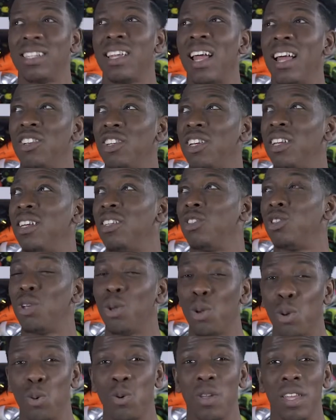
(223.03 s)
It's actually
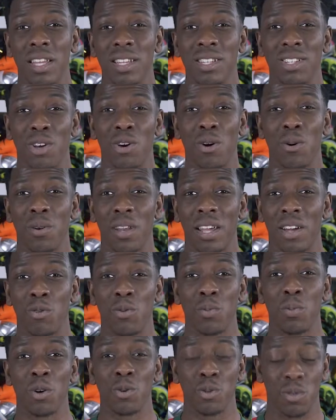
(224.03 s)
2 years ago now,
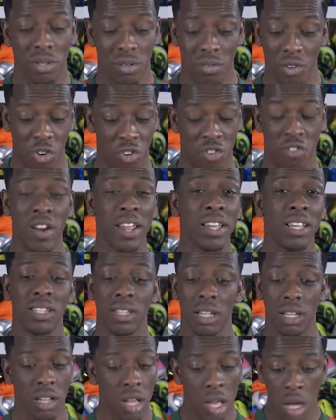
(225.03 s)
almost.
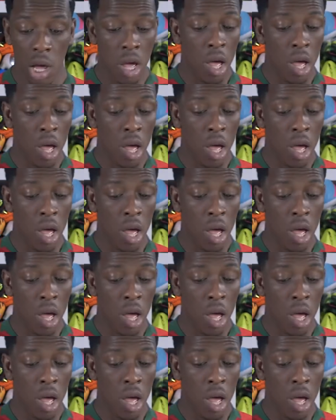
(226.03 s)
Crazy.